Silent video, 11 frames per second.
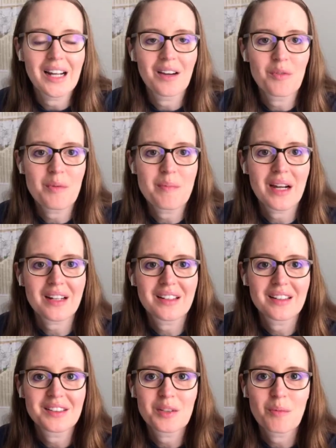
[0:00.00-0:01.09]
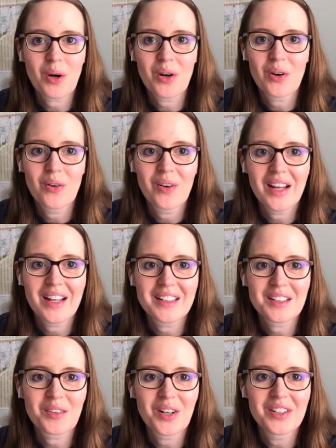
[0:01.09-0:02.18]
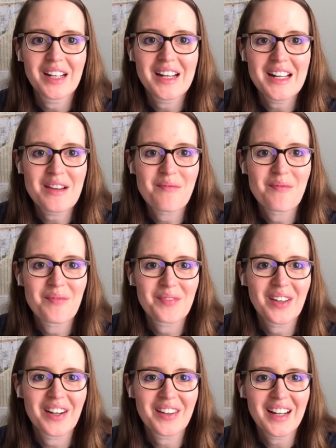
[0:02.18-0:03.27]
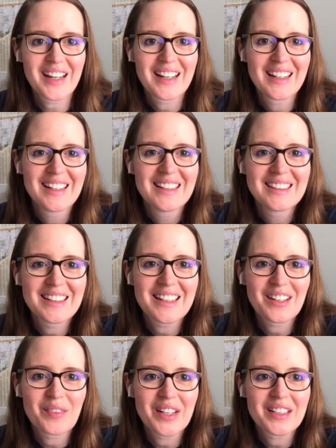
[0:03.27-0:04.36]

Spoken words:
be back tomorrow at around 9 a.m. Okay? Take care, bye.